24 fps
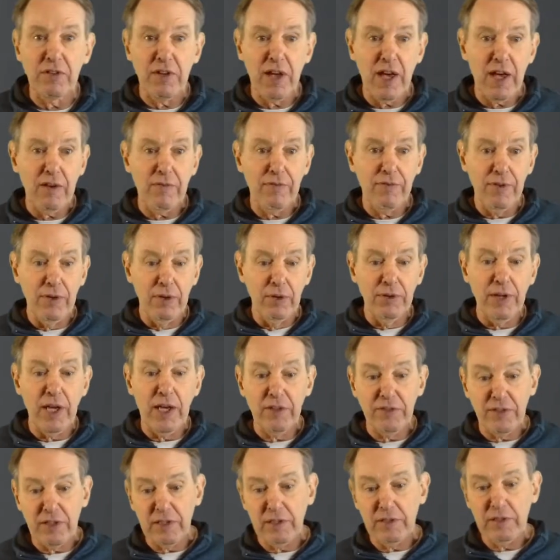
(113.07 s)
the tank filled
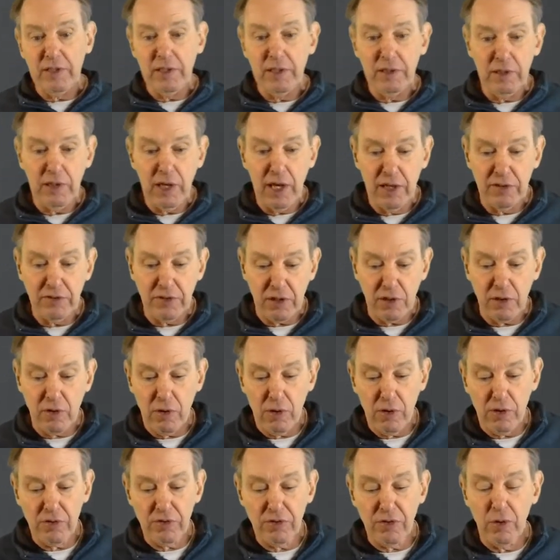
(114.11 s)
as it
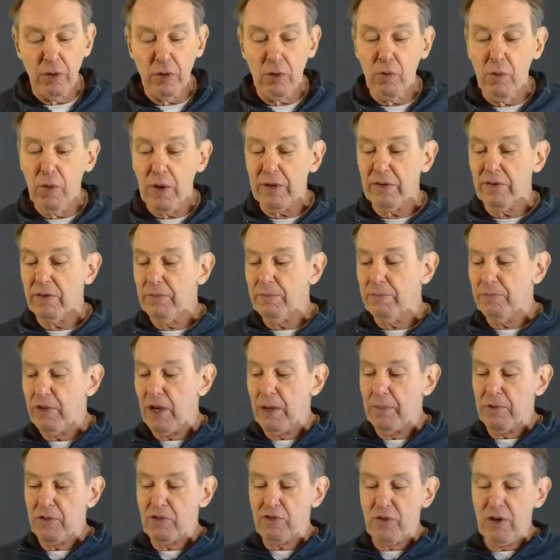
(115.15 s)
occurs. So a quick
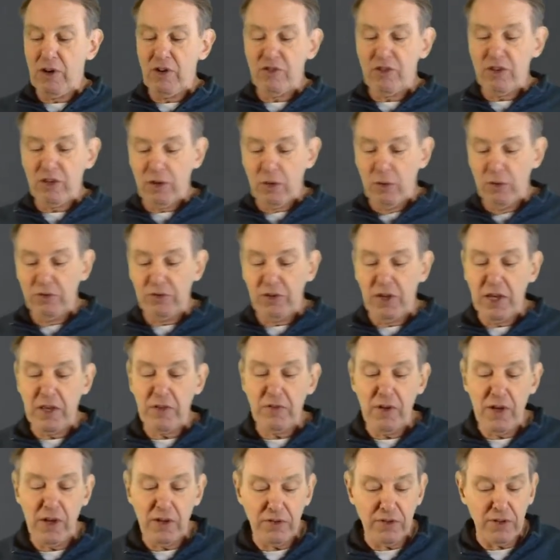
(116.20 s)
demonstration goes
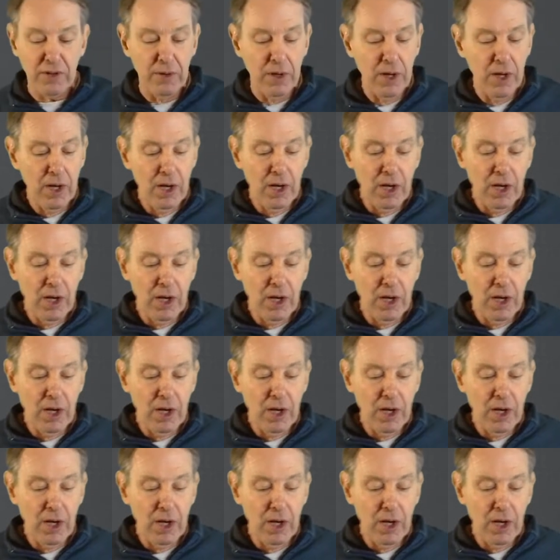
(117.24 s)
like this.